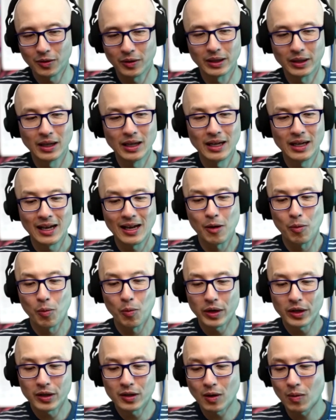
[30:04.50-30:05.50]
doing.
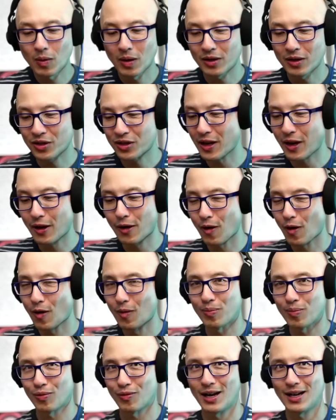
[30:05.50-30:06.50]
We don't understand our
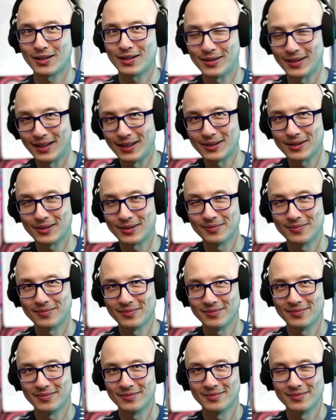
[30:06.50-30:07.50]
own process.
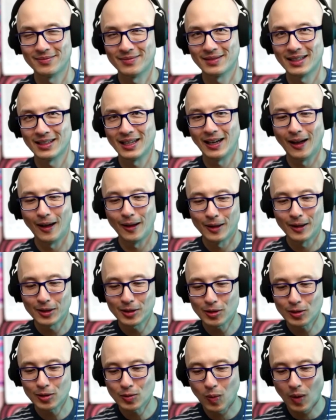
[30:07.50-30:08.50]

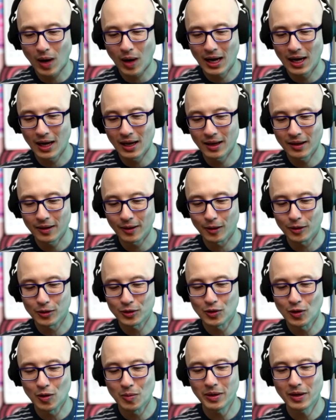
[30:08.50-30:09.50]
This is why
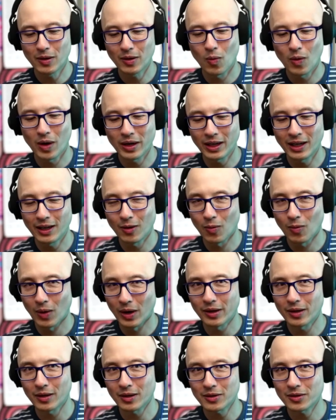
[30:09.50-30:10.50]
there's so many one-hit
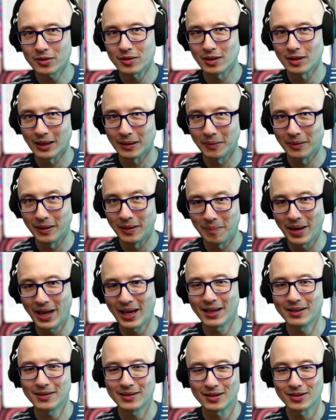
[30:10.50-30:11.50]
wonders, like the
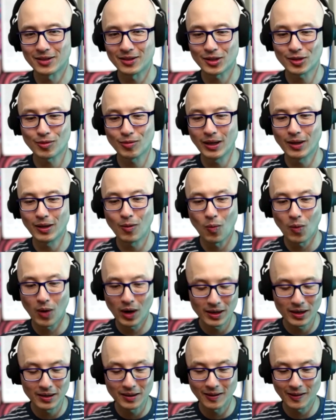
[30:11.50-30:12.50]
bands that just create
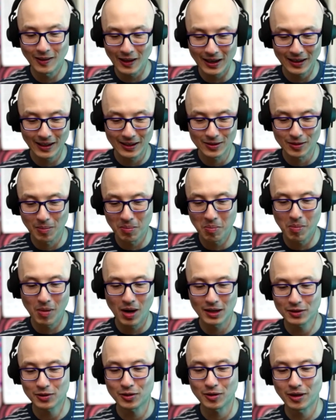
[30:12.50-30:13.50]
one thing that's a
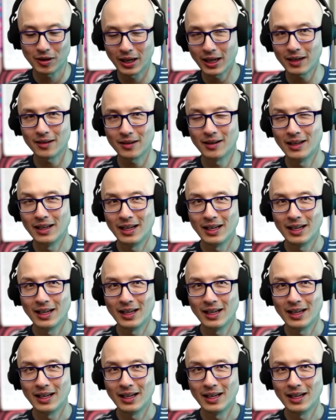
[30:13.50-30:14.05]
monster hit,